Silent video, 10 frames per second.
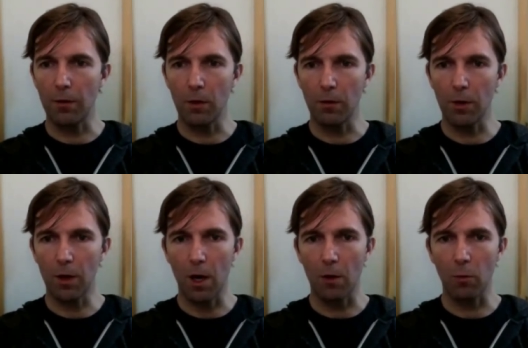you know
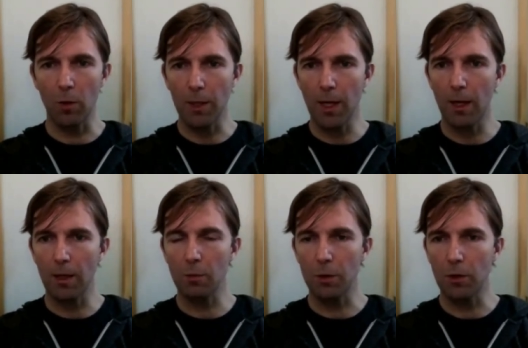hardware
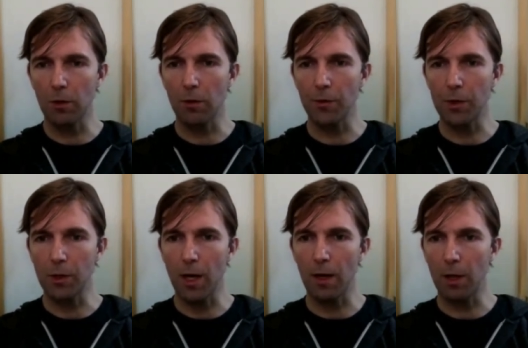mechanics materials
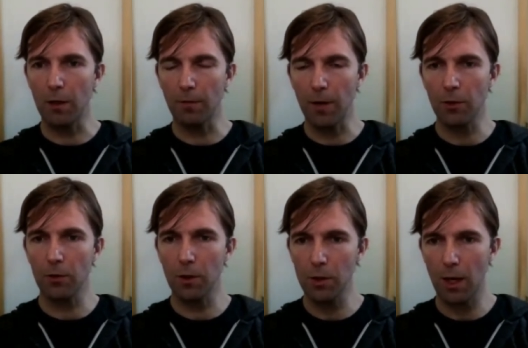design
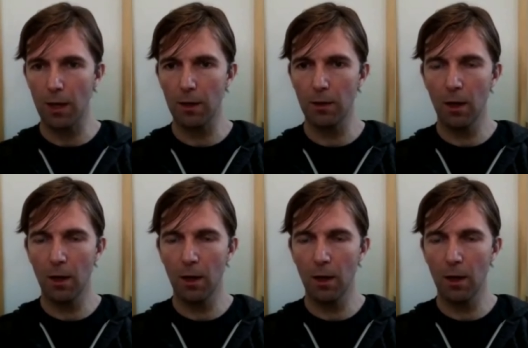manufacturing side